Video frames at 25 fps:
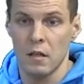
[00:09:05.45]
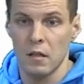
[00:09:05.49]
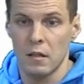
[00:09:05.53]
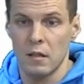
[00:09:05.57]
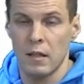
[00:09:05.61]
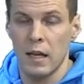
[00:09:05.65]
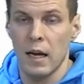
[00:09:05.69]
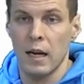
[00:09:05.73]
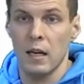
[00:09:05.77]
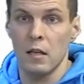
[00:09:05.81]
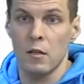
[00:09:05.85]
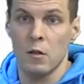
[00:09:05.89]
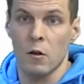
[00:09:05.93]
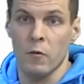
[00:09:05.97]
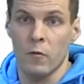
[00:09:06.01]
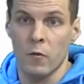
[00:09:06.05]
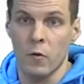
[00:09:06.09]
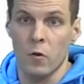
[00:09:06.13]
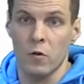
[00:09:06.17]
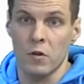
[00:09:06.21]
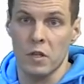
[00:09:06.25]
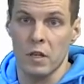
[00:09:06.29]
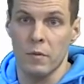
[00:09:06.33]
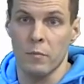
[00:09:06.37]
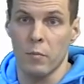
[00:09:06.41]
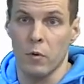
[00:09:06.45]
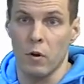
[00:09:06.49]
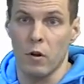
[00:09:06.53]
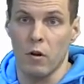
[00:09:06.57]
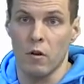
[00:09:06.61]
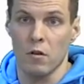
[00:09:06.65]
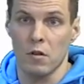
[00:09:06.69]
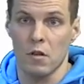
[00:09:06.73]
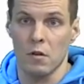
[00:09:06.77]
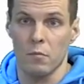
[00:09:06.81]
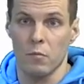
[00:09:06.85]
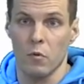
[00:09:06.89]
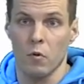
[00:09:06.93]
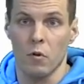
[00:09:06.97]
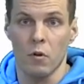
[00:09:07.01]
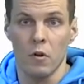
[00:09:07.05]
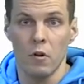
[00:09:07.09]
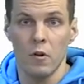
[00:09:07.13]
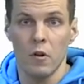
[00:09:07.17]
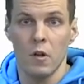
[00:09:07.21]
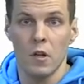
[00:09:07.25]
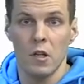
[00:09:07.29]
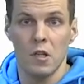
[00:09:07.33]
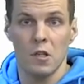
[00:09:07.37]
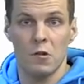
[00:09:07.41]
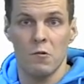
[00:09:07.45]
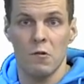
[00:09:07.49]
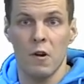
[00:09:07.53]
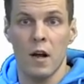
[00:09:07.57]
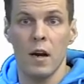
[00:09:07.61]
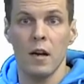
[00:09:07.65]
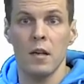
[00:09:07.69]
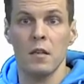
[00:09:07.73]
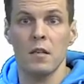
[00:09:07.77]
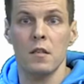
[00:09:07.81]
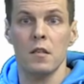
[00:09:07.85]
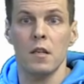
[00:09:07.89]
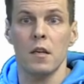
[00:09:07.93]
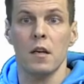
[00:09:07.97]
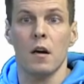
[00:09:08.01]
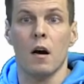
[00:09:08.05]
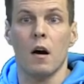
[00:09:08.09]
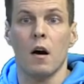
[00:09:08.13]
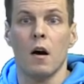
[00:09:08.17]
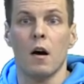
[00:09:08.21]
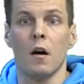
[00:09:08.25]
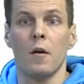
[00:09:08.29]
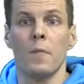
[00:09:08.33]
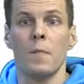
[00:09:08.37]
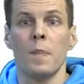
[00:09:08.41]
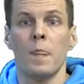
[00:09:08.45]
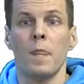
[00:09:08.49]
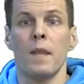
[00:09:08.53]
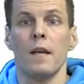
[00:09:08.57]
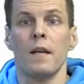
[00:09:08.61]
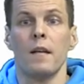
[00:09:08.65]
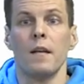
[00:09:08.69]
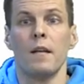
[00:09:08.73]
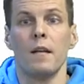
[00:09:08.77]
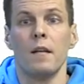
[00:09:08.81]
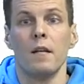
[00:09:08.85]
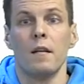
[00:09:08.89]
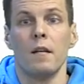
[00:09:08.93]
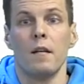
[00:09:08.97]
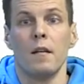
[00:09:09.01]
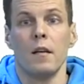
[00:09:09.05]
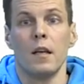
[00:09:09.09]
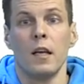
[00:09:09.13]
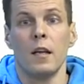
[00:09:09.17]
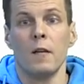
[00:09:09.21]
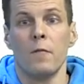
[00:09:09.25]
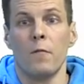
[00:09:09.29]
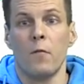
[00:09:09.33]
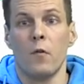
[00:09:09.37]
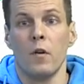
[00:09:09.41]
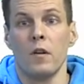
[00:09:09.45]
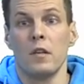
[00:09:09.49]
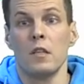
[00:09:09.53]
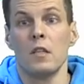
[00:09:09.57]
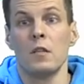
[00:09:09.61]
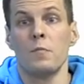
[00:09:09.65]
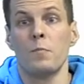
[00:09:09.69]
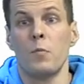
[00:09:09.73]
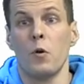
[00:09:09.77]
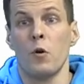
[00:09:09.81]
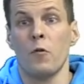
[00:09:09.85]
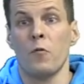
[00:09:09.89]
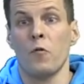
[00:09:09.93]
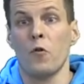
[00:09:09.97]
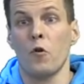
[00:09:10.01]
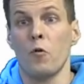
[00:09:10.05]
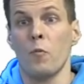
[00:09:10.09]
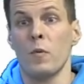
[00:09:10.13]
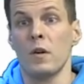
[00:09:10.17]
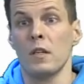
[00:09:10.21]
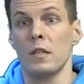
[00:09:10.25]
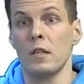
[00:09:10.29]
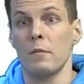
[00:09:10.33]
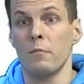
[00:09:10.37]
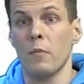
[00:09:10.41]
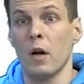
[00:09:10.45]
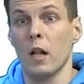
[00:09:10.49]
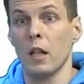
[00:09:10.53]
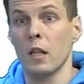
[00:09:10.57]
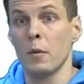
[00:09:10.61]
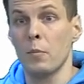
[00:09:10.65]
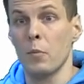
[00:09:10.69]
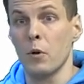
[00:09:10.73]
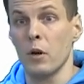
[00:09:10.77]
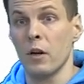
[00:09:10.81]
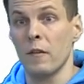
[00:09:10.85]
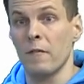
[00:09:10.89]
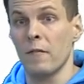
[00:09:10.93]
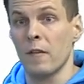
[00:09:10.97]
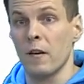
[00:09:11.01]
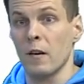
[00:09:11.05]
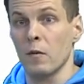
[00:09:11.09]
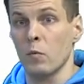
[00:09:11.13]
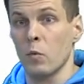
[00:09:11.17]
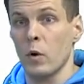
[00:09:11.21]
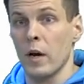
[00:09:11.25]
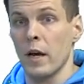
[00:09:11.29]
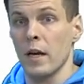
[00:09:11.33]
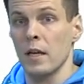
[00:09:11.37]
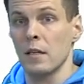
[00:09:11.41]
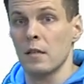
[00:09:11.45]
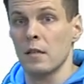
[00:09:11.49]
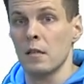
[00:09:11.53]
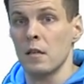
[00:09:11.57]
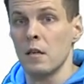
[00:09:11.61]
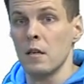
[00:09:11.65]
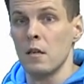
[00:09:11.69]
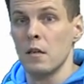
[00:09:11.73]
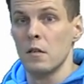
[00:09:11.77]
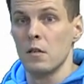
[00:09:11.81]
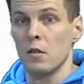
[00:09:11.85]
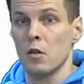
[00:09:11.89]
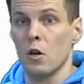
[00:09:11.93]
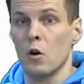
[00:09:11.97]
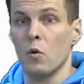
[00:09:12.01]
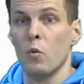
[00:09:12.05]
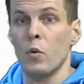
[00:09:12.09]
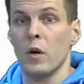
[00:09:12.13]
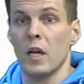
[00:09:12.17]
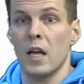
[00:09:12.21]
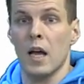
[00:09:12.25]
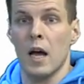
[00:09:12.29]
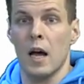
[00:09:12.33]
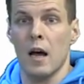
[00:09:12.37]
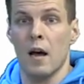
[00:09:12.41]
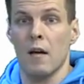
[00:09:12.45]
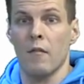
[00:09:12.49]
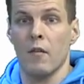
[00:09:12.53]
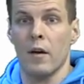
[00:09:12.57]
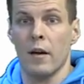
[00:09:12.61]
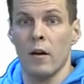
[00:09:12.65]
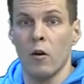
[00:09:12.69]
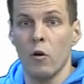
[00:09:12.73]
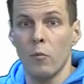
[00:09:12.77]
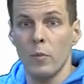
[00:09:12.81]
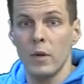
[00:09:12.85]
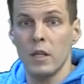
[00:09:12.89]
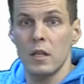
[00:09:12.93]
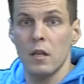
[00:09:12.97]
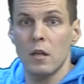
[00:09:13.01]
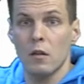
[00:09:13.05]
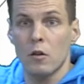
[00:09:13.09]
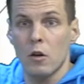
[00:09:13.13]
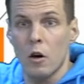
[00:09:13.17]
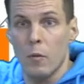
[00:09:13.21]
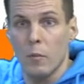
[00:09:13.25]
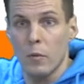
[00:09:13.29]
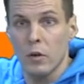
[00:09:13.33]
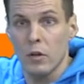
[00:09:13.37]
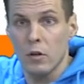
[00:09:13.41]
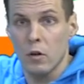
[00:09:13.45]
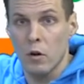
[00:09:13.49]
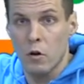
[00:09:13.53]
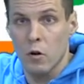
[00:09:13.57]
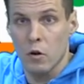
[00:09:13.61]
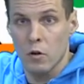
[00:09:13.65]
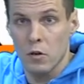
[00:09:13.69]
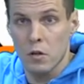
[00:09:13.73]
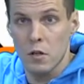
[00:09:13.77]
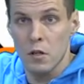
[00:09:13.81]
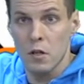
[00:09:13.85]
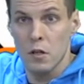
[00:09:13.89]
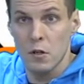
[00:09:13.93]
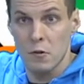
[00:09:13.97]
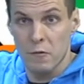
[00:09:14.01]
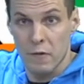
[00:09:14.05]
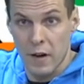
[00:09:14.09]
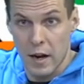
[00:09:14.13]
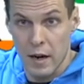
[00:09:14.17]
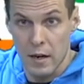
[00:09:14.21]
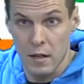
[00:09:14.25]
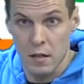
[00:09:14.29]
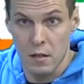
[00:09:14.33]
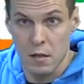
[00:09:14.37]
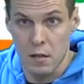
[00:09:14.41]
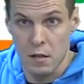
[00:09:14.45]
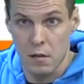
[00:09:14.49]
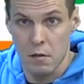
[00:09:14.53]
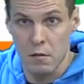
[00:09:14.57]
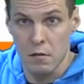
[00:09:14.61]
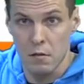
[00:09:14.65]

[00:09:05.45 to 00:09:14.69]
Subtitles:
That is, of course, implausible. Strategy influences performance in multiple different ways. So we have an omitted common cause strategy.